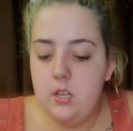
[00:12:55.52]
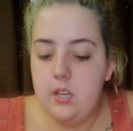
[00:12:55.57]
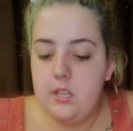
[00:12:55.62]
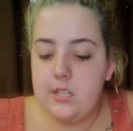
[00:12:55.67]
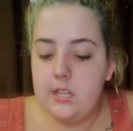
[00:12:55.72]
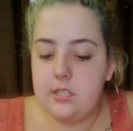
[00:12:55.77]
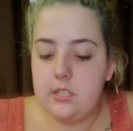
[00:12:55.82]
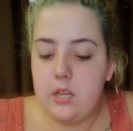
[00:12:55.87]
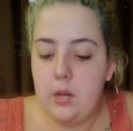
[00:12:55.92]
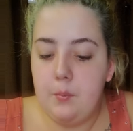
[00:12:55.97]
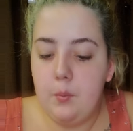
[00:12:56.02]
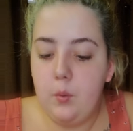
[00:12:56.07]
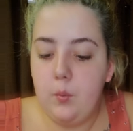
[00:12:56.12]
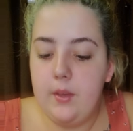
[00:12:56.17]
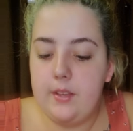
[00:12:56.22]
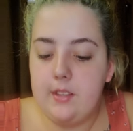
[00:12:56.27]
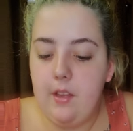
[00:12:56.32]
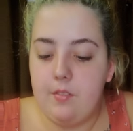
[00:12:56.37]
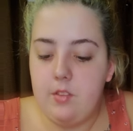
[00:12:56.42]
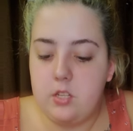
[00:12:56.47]
takes a couple
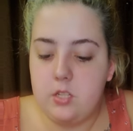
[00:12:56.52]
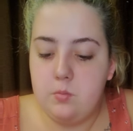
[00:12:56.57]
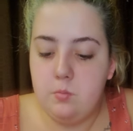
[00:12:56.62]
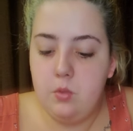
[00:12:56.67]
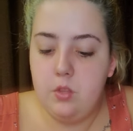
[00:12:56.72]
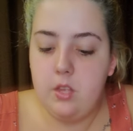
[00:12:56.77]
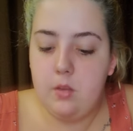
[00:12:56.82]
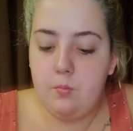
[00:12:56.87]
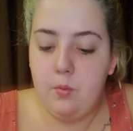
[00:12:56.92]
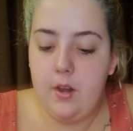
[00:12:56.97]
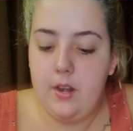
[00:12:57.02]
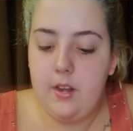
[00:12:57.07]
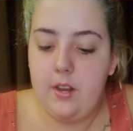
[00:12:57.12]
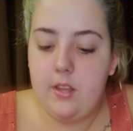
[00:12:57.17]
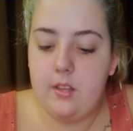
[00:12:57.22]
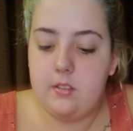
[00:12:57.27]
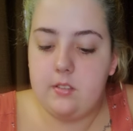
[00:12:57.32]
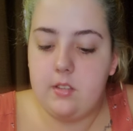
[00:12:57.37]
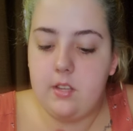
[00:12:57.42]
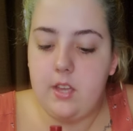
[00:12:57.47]
weeks after smoothing,
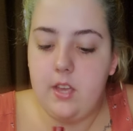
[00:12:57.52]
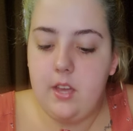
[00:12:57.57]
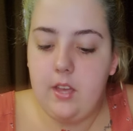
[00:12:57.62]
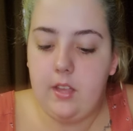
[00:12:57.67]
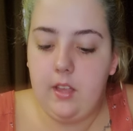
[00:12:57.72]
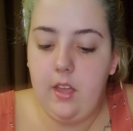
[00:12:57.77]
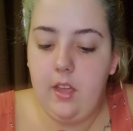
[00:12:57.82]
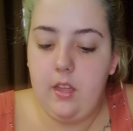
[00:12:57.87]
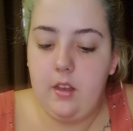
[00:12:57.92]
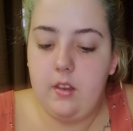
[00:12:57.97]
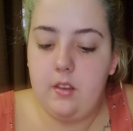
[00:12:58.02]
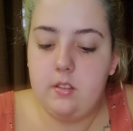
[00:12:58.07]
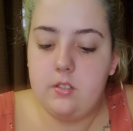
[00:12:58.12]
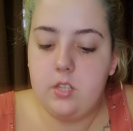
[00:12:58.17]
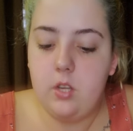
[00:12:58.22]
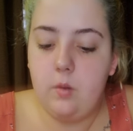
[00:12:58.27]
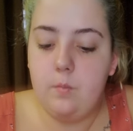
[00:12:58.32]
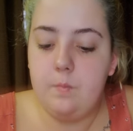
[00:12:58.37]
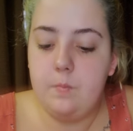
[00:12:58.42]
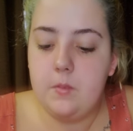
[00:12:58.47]
brightening to kick in.
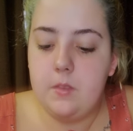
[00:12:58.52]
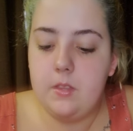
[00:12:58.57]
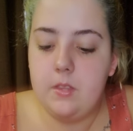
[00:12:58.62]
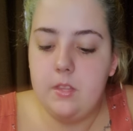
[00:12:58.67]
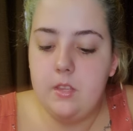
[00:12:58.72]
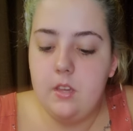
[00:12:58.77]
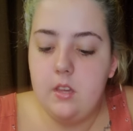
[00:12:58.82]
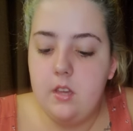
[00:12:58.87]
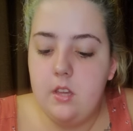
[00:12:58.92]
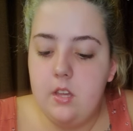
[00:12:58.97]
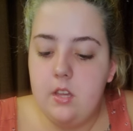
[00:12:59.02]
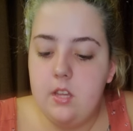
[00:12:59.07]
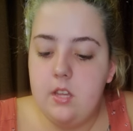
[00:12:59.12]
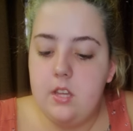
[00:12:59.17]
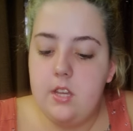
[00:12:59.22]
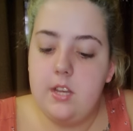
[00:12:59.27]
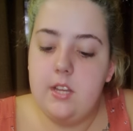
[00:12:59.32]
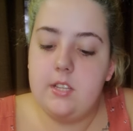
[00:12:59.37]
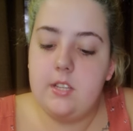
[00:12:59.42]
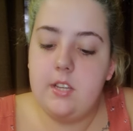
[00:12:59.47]
So
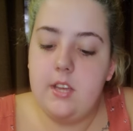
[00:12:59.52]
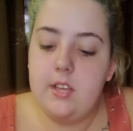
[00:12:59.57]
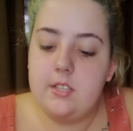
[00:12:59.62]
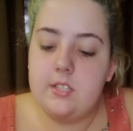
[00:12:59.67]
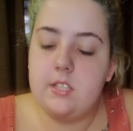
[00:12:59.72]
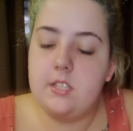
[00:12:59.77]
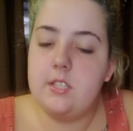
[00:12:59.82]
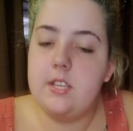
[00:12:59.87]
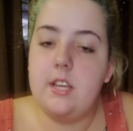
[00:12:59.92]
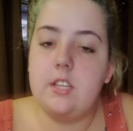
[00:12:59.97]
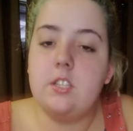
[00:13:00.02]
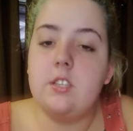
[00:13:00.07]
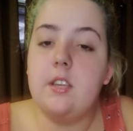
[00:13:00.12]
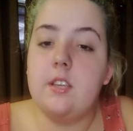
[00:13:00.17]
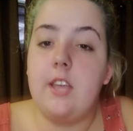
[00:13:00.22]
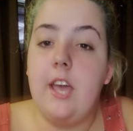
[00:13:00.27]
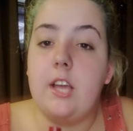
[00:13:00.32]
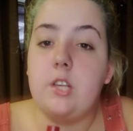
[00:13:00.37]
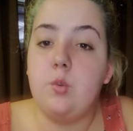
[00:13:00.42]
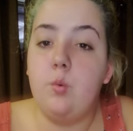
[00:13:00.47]
it, it says it
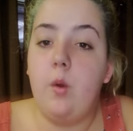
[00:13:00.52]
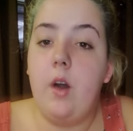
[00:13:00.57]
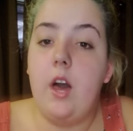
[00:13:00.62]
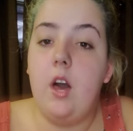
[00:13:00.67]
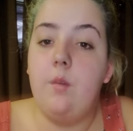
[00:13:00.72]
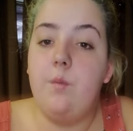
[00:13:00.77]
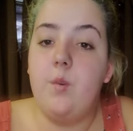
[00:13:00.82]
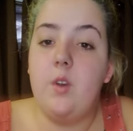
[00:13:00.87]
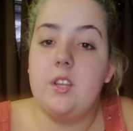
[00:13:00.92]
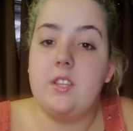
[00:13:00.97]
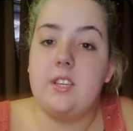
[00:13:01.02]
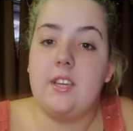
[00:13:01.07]
takes a while for it